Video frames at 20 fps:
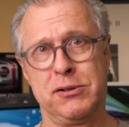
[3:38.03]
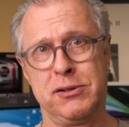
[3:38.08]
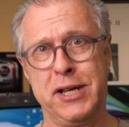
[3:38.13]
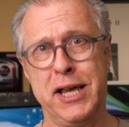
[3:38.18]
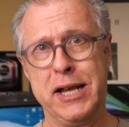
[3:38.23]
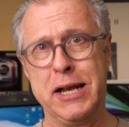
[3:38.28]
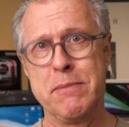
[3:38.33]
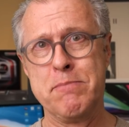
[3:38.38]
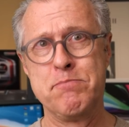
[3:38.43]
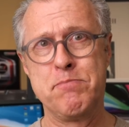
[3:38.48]

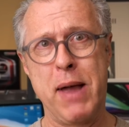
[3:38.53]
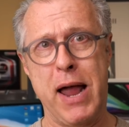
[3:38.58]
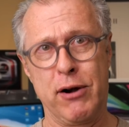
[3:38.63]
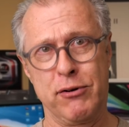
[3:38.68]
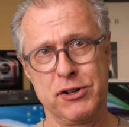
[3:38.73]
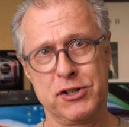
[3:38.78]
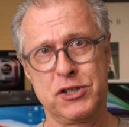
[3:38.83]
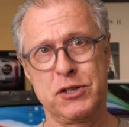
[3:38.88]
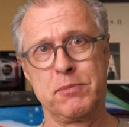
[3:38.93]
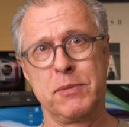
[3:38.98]
in
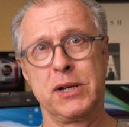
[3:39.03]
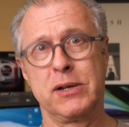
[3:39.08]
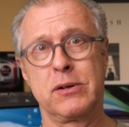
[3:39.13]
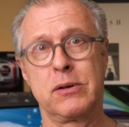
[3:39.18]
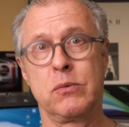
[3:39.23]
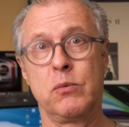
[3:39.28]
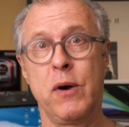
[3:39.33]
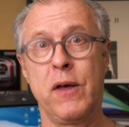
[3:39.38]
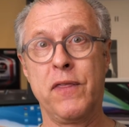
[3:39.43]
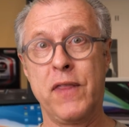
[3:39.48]

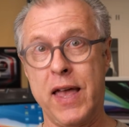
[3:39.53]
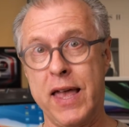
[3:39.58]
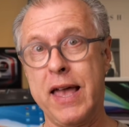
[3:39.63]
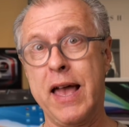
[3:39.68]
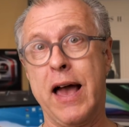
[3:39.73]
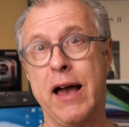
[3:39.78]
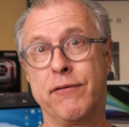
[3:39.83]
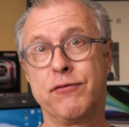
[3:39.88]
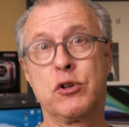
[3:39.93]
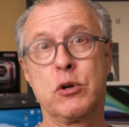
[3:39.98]
embarrassment when they
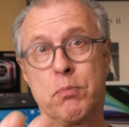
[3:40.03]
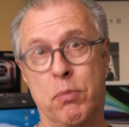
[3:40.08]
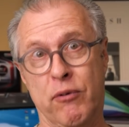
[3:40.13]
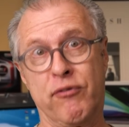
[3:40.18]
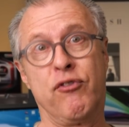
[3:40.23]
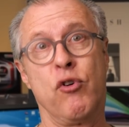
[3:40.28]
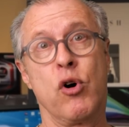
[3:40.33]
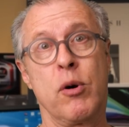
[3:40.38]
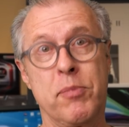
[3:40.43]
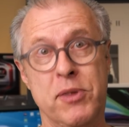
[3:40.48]
have to
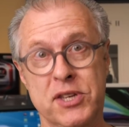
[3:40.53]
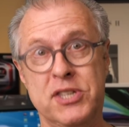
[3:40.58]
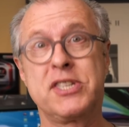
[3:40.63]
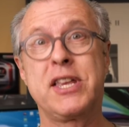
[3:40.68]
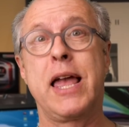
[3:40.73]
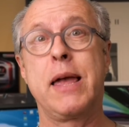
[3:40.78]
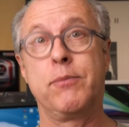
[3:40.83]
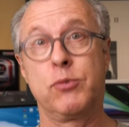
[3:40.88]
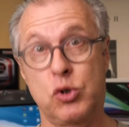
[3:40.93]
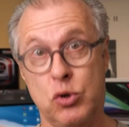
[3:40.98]
perform the
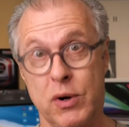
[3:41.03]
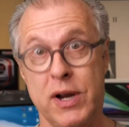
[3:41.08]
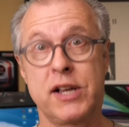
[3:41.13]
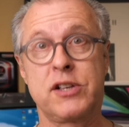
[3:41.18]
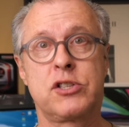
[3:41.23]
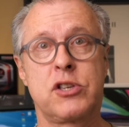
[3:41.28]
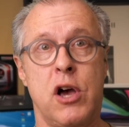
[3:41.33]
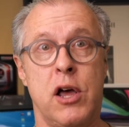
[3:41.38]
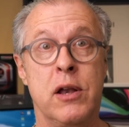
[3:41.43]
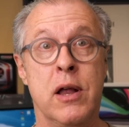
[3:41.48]
same
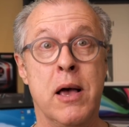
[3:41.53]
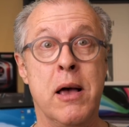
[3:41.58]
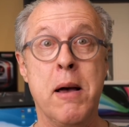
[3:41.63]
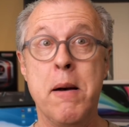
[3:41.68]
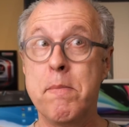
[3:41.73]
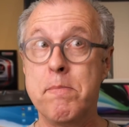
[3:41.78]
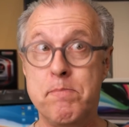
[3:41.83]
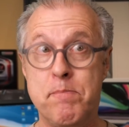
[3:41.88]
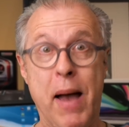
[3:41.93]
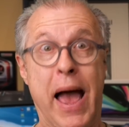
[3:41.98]
tricks on
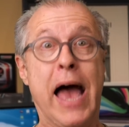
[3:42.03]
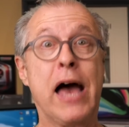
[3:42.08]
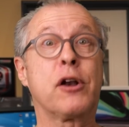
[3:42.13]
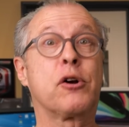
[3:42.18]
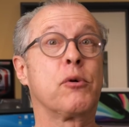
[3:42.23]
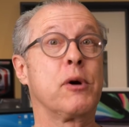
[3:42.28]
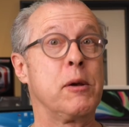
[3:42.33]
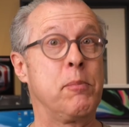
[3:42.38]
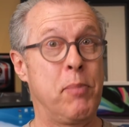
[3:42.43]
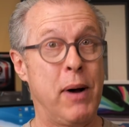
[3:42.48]

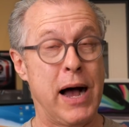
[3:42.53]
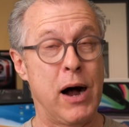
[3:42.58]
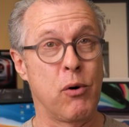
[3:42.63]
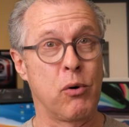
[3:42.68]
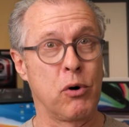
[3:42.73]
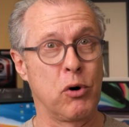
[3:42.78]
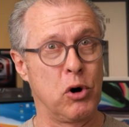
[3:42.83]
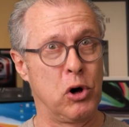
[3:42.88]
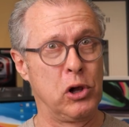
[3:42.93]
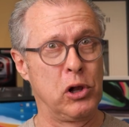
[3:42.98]
battery
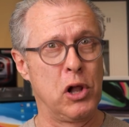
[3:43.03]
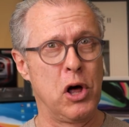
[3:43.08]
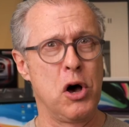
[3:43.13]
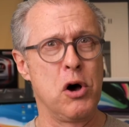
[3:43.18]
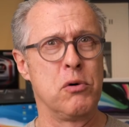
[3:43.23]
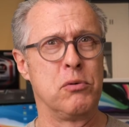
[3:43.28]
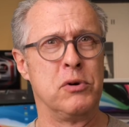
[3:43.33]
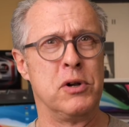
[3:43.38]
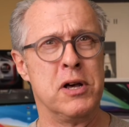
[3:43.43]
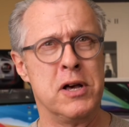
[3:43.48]
power
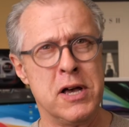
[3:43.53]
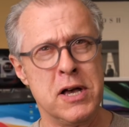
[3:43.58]
alone.